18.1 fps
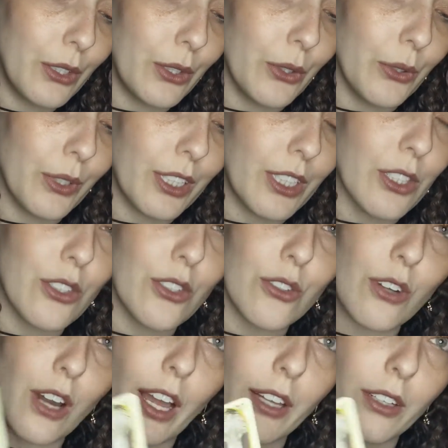you can
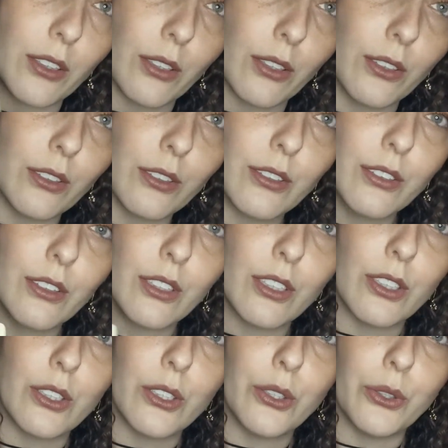straddle
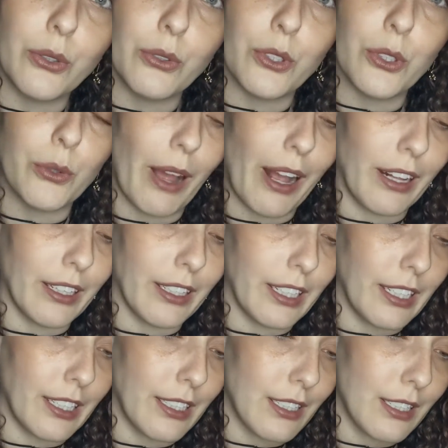the two
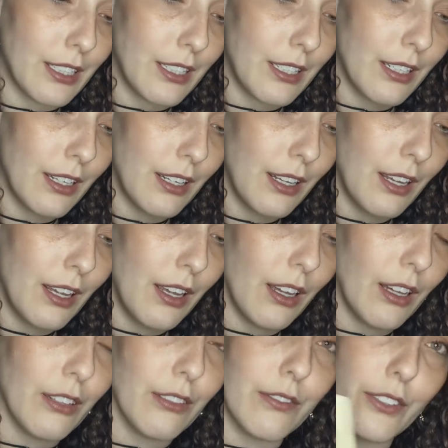dualities
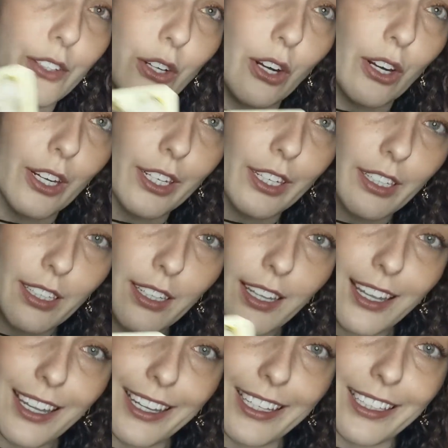of dark
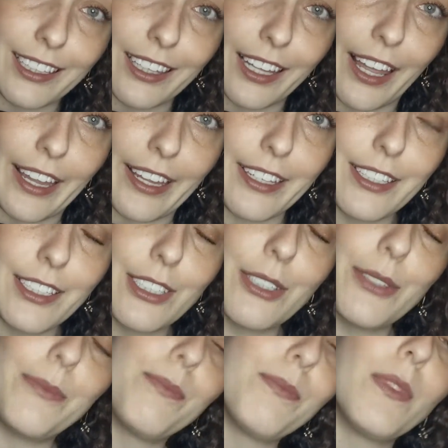and light